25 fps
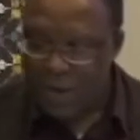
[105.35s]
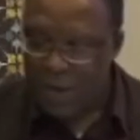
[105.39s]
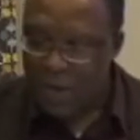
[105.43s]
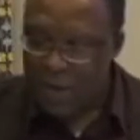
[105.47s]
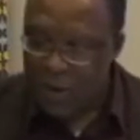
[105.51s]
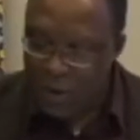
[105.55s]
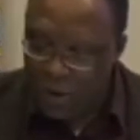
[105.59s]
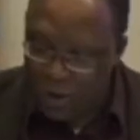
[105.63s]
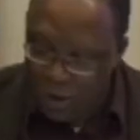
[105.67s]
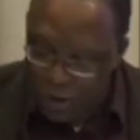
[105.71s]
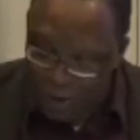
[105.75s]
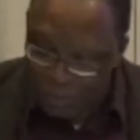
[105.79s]

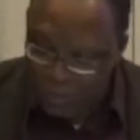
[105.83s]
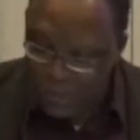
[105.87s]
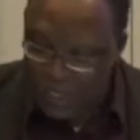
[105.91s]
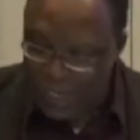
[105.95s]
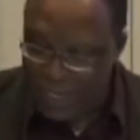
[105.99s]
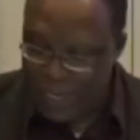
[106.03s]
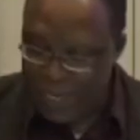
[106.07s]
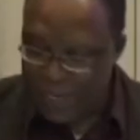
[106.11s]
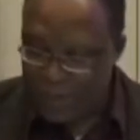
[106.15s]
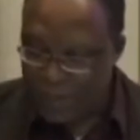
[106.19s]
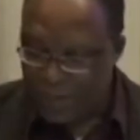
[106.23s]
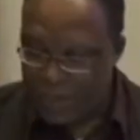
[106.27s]

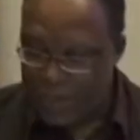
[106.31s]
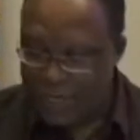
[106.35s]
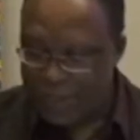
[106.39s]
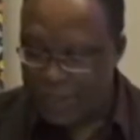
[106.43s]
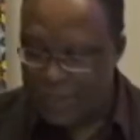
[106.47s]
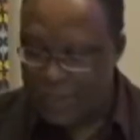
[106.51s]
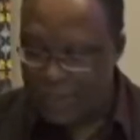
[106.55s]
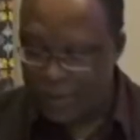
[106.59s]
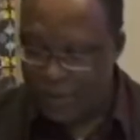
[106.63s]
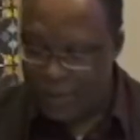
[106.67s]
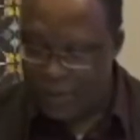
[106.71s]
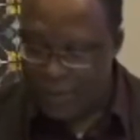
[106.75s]
Normally
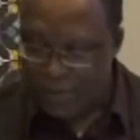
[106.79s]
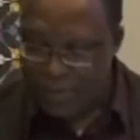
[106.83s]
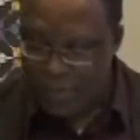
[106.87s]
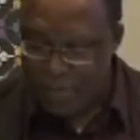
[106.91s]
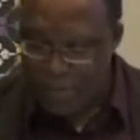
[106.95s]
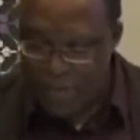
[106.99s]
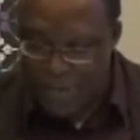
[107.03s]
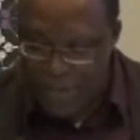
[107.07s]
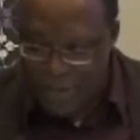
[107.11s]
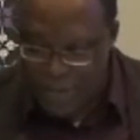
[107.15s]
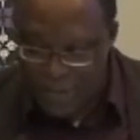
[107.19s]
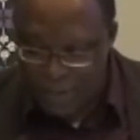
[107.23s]
entrusted to the
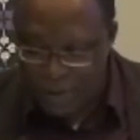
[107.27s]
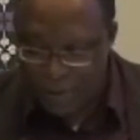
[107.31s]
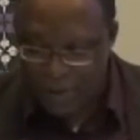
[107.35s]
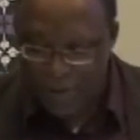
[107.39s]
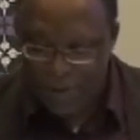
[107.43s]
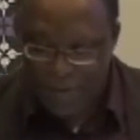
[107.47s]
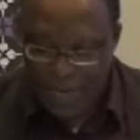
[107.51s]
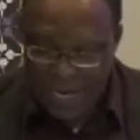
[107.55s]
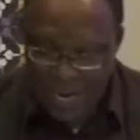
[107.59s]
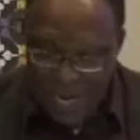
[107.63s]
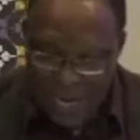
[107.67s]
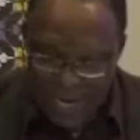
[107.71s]
bell
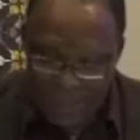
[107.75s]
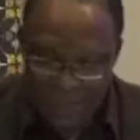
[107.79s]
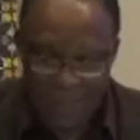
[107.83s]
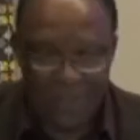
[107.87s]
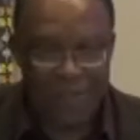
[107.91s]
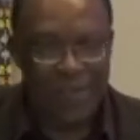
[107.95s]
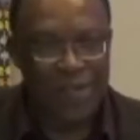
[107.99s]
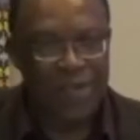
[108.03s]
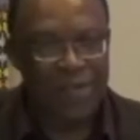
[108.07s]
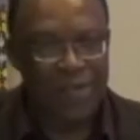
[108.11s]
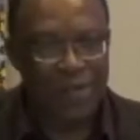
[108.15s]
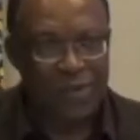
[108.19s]
or a
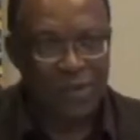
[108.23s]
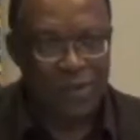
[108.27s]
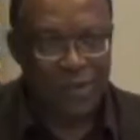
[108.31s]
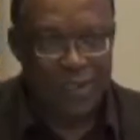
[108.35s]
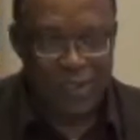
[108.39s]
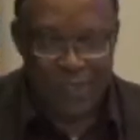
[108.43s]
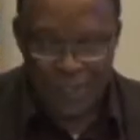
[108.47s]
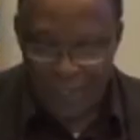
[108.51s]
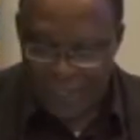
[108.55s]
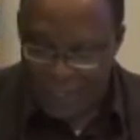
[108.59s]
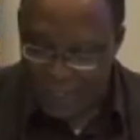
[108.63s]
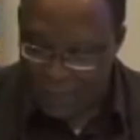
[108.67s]
castanet or
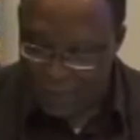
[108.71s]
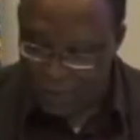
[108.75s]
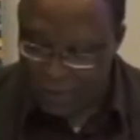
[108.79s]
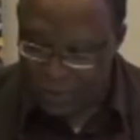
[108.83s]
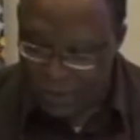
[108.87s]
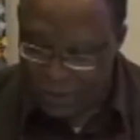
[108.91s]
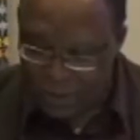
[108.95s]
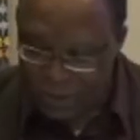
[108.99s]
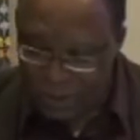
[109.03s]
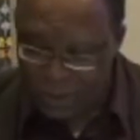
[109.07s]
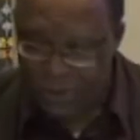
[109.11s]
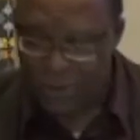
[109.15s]

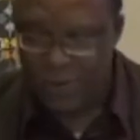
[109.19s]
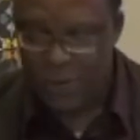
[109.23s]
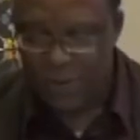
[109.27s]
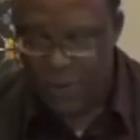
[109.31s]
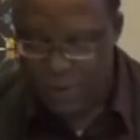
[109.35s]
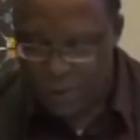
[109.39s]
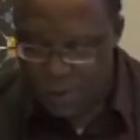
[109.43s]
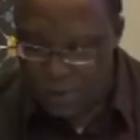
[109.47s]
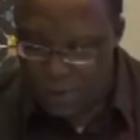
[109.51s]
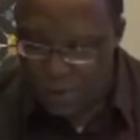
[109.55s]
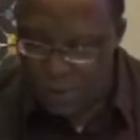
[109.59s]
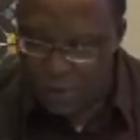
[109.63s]
sticks
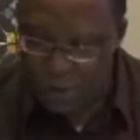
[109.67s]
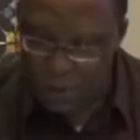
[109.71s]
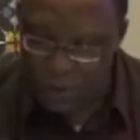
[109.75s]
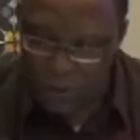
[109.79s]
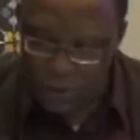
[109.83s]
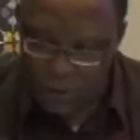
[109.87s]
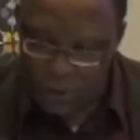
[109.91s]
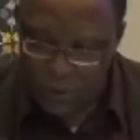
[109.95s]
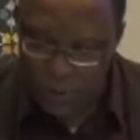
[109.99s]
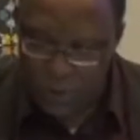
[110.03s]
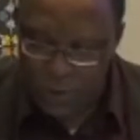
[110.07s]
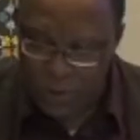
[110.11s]
or
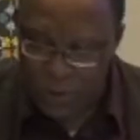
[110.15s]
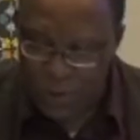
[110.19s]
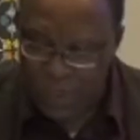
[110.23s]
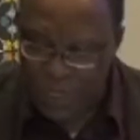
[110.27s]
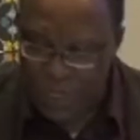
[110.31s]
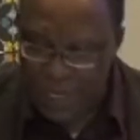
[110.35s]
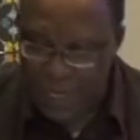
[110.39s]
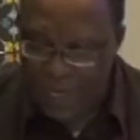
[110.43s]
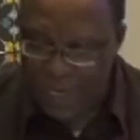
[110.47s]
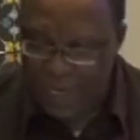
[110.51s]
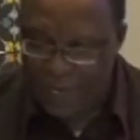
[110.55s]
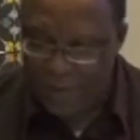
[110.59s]
stone,
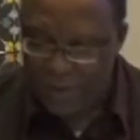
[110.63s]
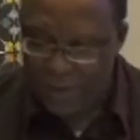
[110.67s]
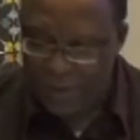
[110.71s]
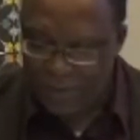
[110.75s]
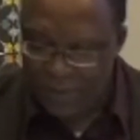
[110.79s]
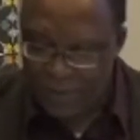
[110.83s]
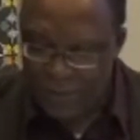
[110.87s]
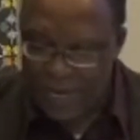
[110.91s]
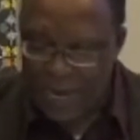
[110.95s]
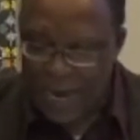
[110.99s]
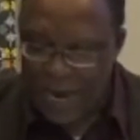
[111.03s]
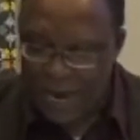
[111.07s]
it
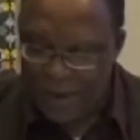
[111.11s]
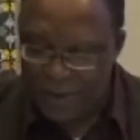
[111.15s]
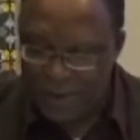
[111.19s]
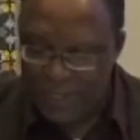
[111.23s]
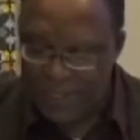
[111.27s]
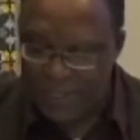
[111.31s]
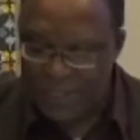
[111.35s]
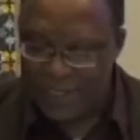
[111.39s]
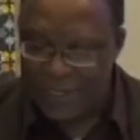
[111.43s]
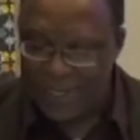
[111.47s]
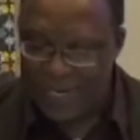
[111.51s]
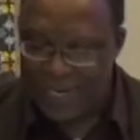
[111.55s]
often
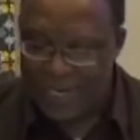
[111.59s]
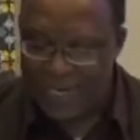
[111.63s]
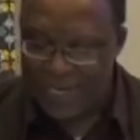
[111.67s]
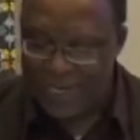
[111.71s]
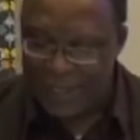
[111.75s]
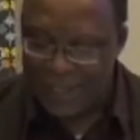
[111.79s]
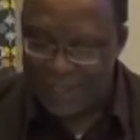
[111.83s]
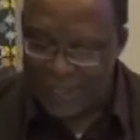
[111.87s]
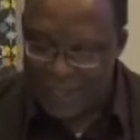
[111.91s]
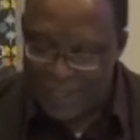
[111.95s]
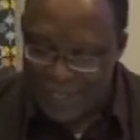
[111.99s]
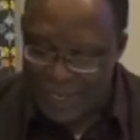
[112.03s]
carries a
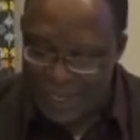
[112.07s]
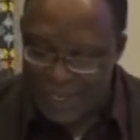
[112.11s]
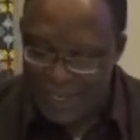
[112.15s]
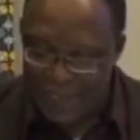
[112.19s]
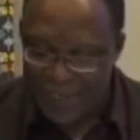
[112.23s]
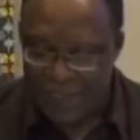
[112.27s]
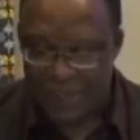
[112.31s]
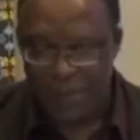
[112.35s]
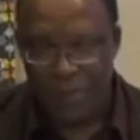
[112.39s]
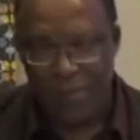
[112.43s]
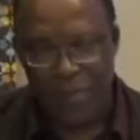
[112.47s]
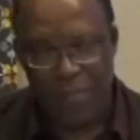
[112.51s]

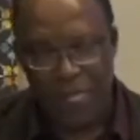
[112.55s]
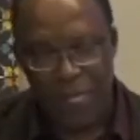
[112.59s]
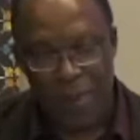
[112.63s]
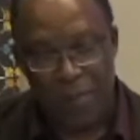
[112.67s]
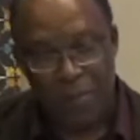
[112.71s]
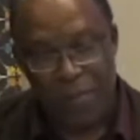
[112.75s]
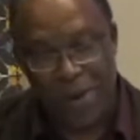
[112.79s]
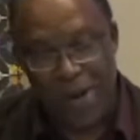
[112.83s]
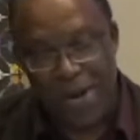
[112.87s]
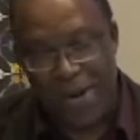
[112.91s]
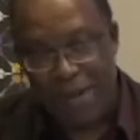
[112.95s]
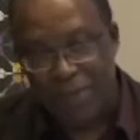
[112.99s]
distinct,
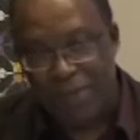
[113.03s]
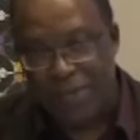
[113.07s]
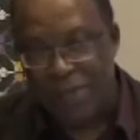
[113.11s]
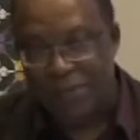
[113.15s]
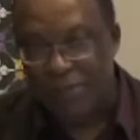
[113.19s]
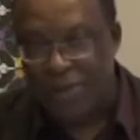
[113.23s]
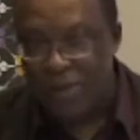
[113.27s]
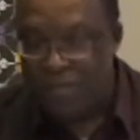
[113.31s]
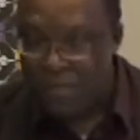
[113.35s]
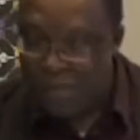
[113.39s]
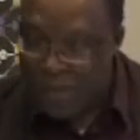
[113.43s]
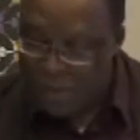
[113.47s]
perhaps
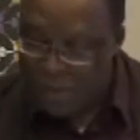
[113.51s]
even